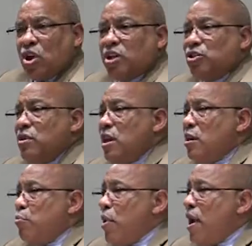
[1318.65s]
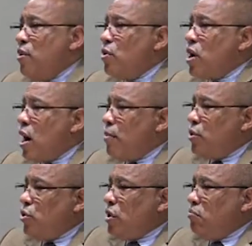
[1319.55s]
You thought you needed a brand new car,
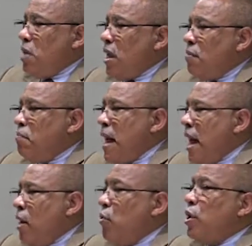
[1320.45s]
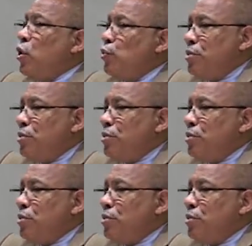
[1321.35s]
but you can make it by with a